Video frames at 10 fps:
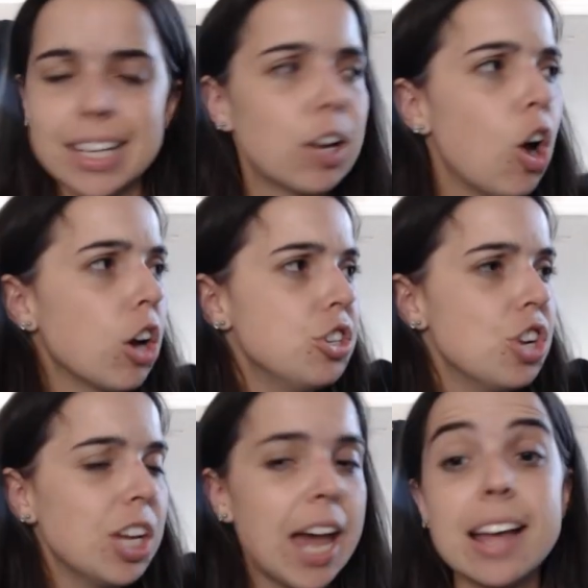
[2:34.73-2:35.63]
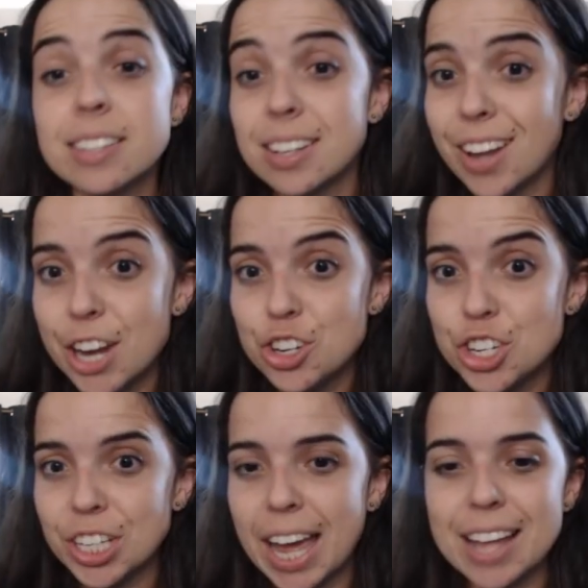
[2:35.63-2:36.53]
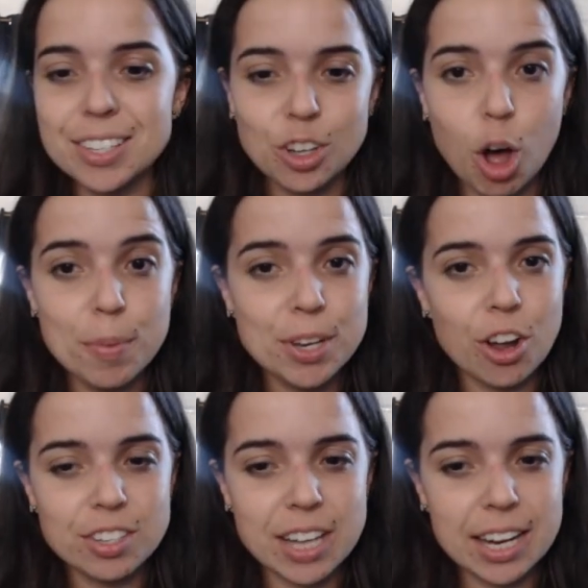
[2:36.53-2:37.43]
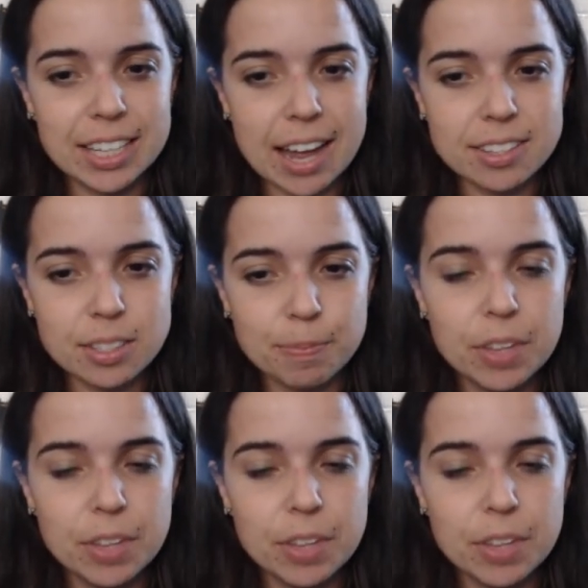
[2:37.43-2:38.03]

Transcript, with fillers: like oxygen gas and nitrogen gas and carbon dioxide gas.